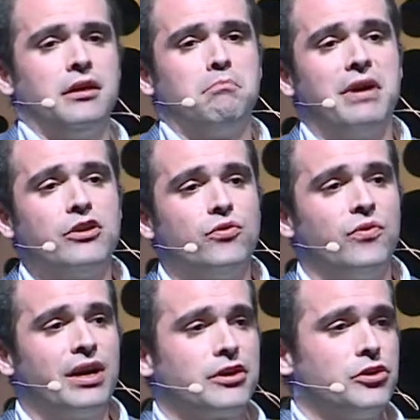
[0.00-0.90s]

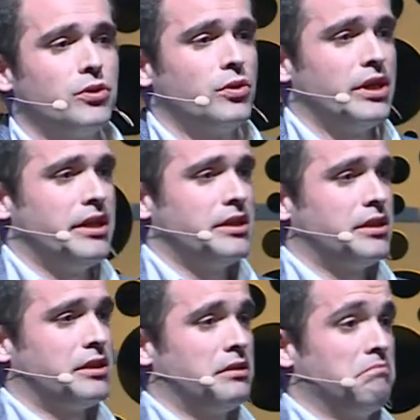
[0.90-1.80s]
Manufacture
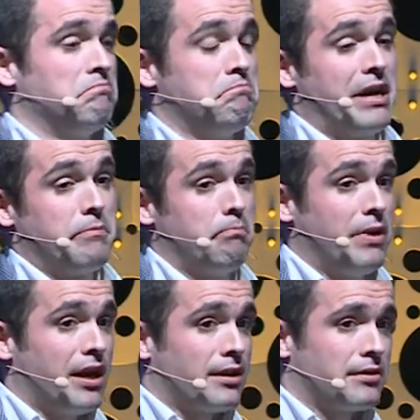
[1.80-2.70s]
is by
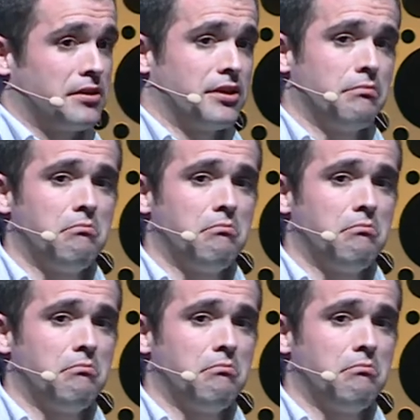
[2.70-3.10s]
parts,